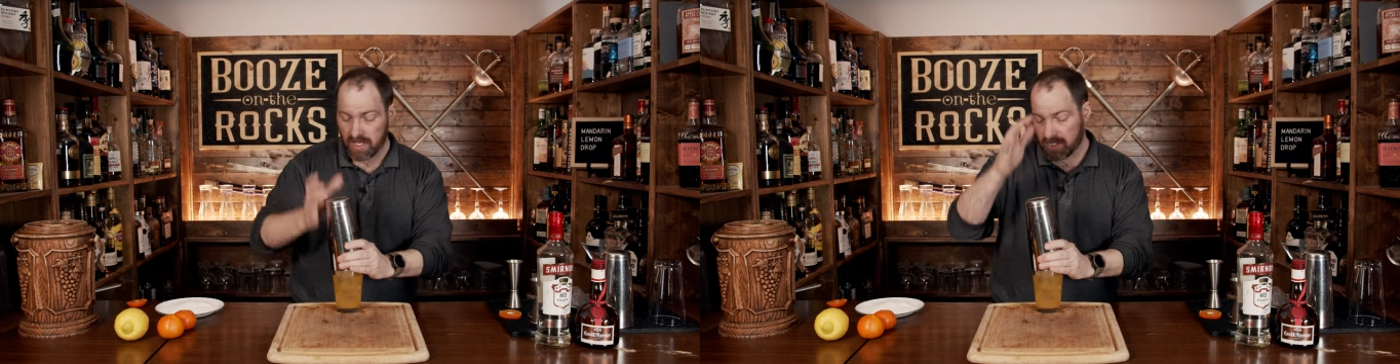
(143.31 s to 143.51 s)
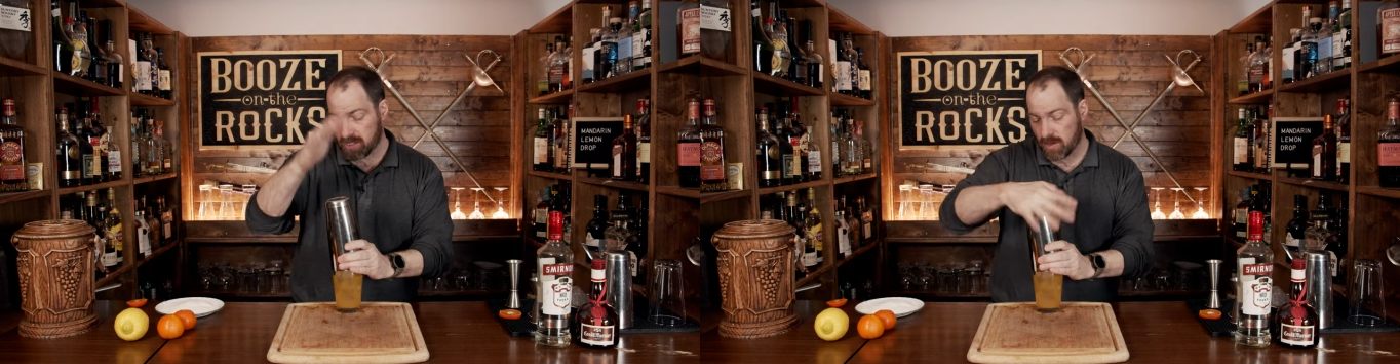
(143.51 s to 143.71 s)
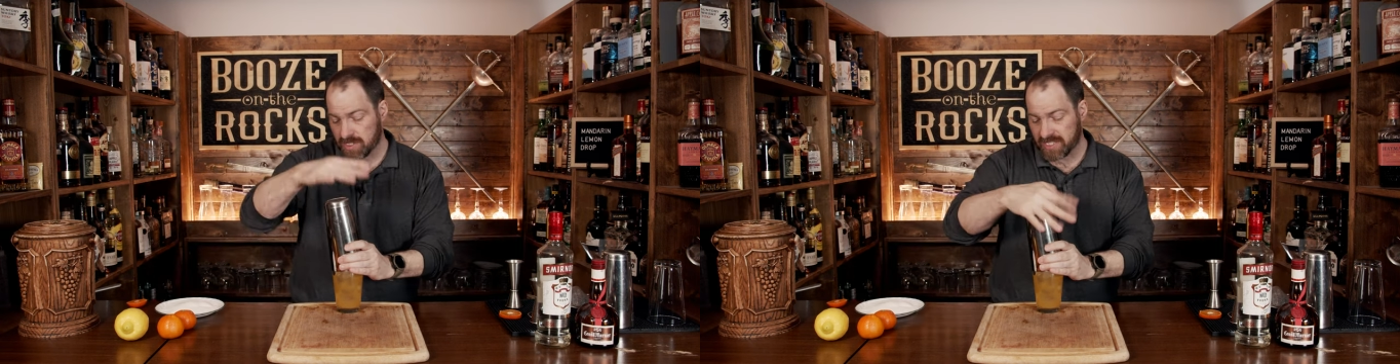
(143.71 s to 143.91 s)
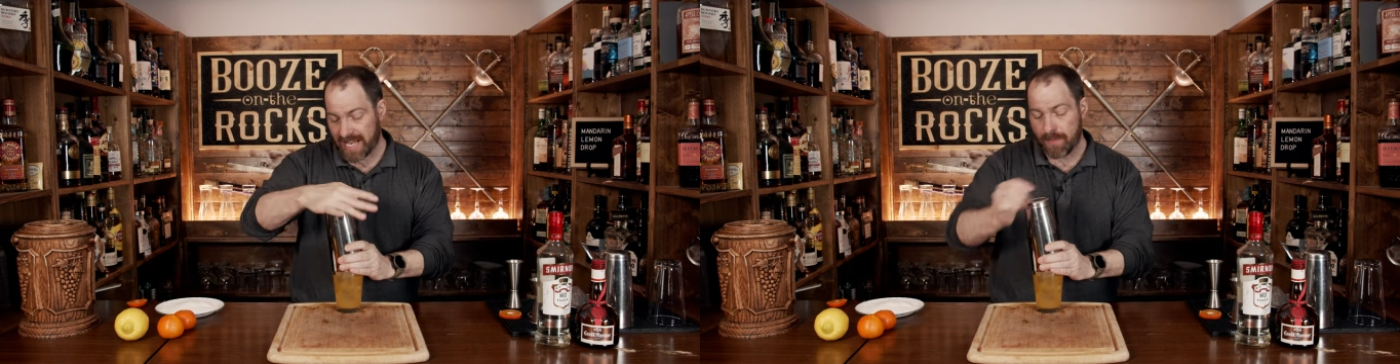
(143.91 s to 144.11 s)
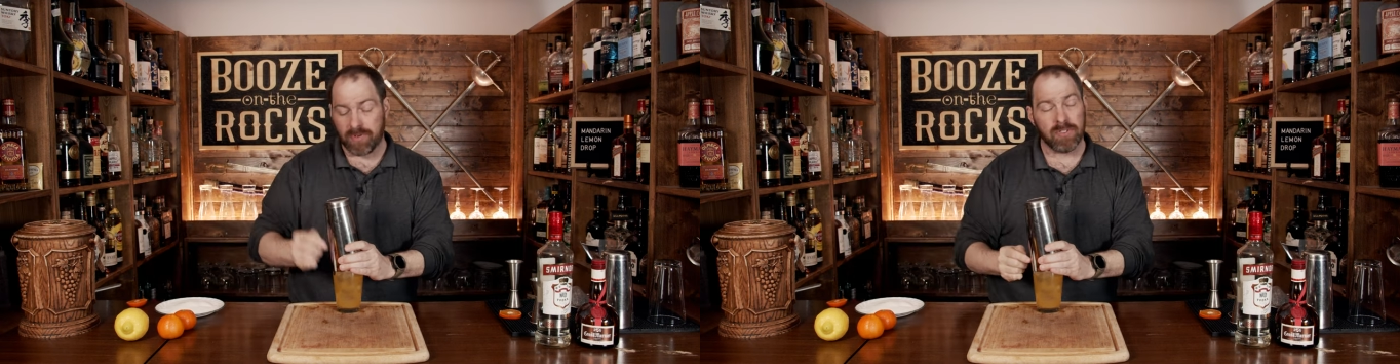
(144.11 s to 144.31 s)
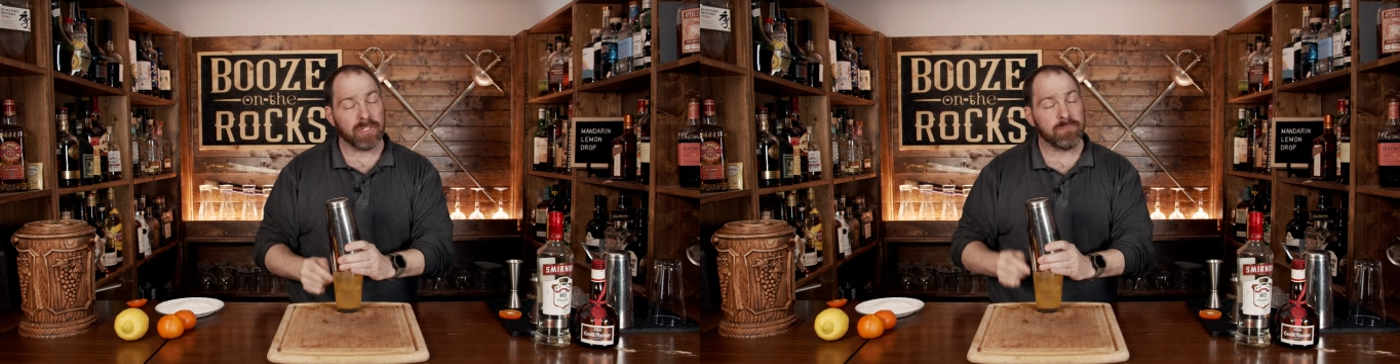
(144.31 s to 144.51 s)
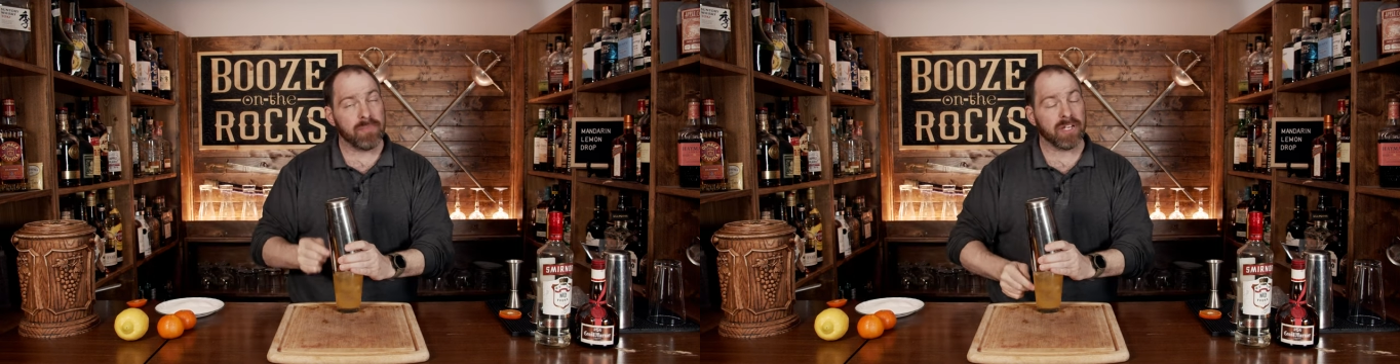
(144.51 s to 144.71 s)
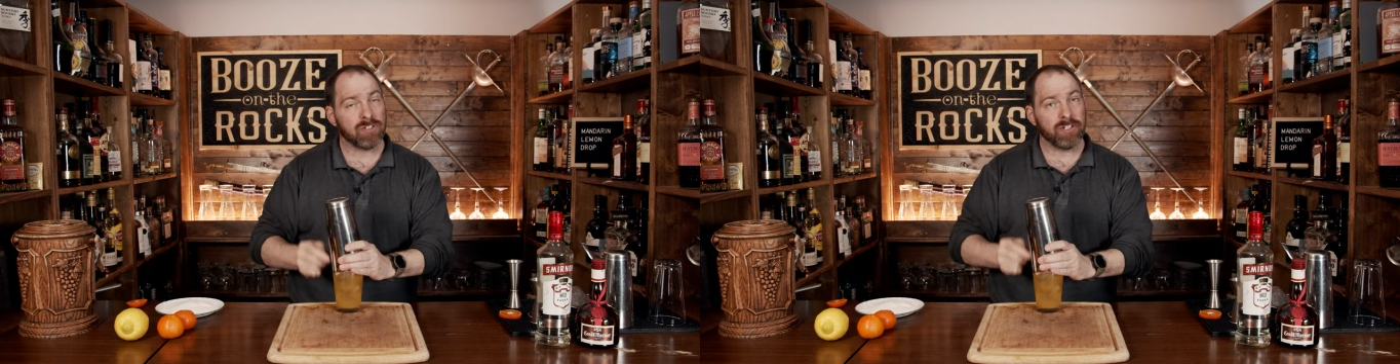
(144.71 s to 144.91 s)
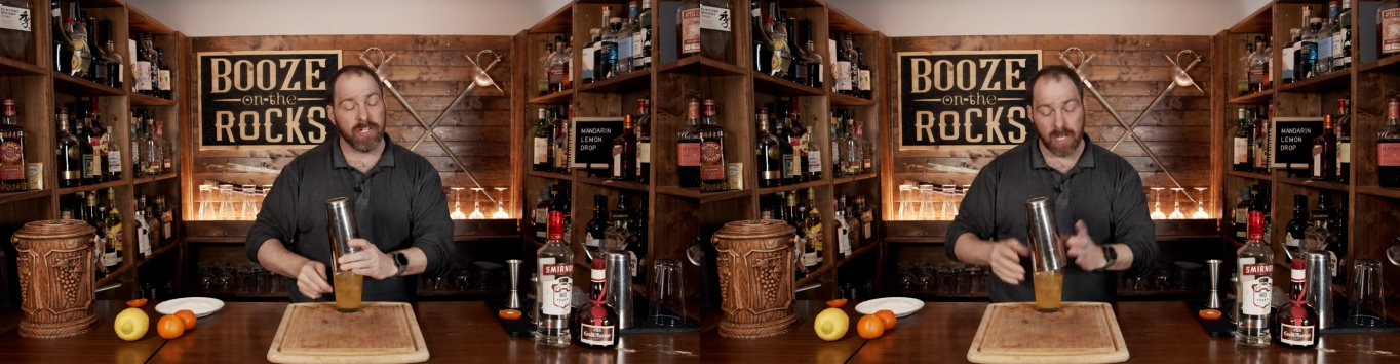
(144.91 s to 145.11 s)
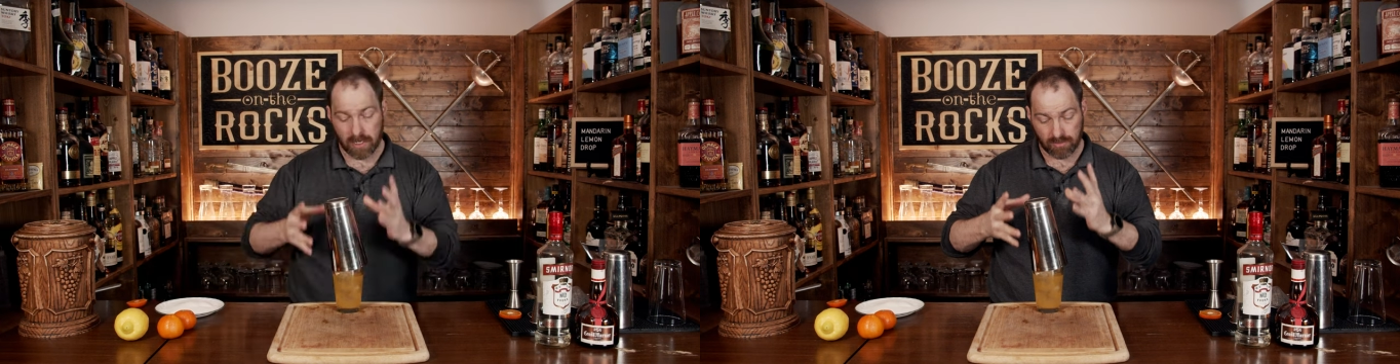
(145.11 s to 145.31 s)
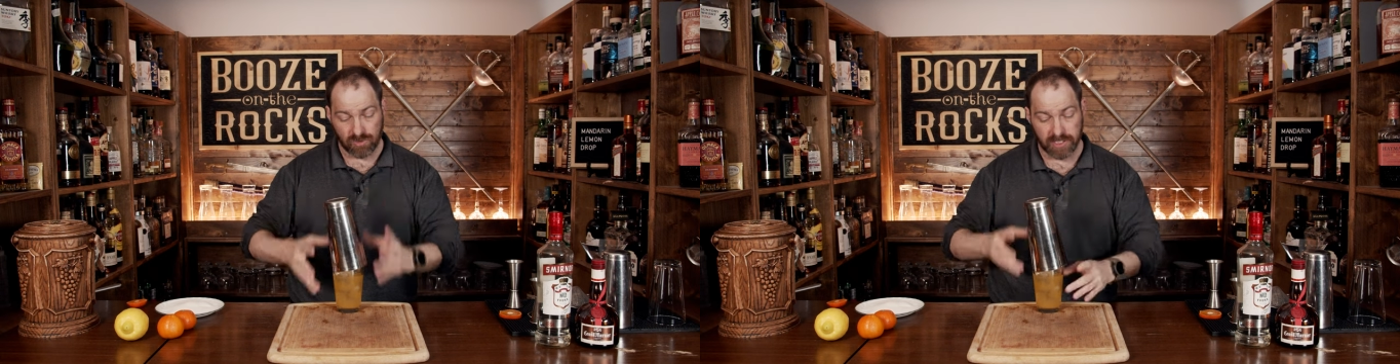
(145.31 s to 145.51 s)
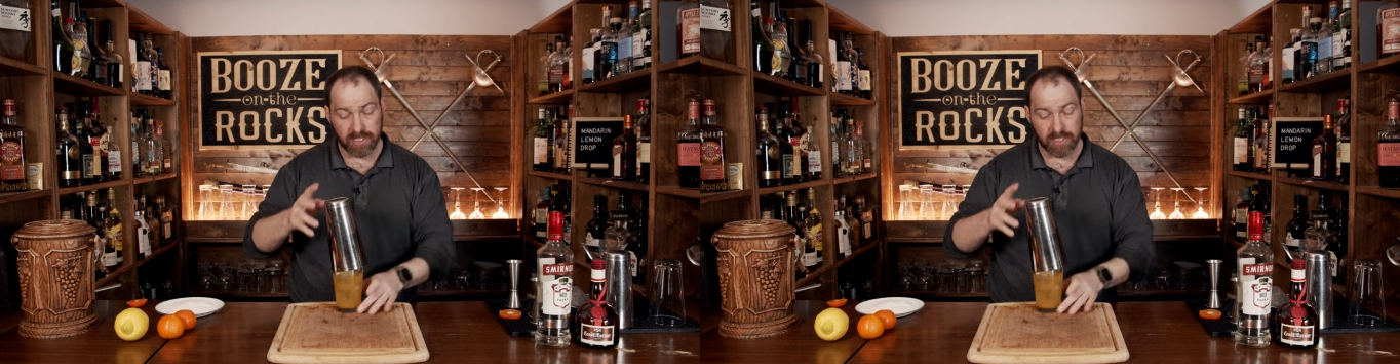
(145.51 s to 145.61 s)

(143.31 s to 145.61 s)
So slap your lid, make sure you got a really